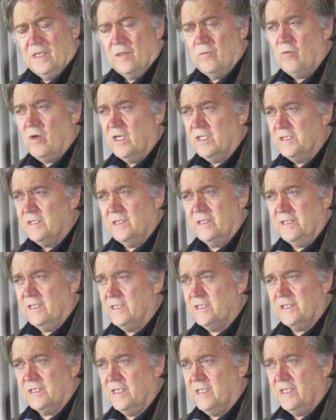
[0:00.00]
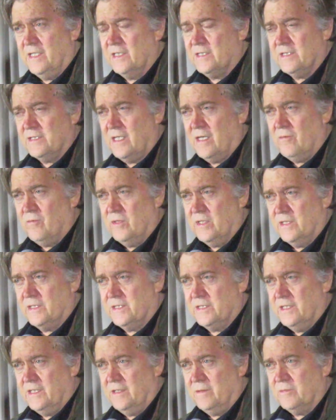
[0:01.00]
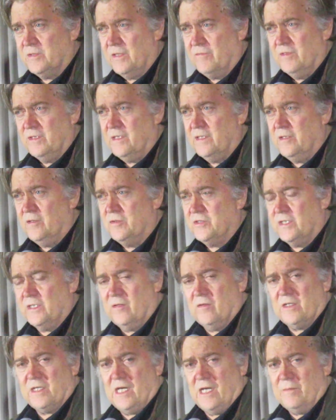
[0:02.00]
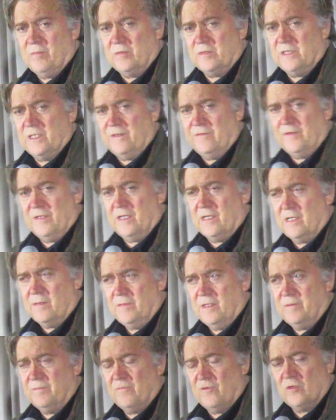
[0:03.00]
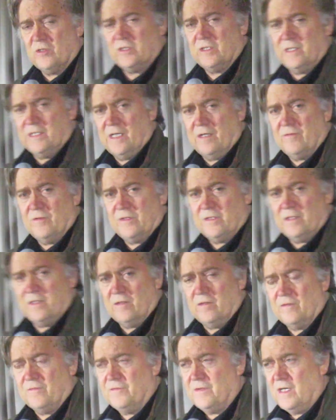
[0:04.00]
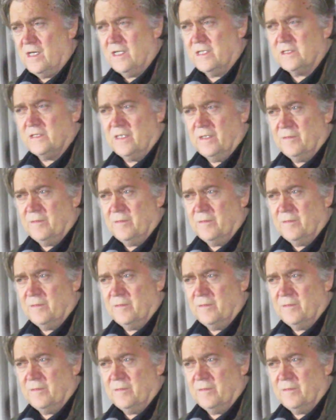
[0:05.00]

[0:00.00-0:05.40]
In Washington, D.C., it's not what it seems. Everything you see on cable TV, and I mean virtually everything, on Fox,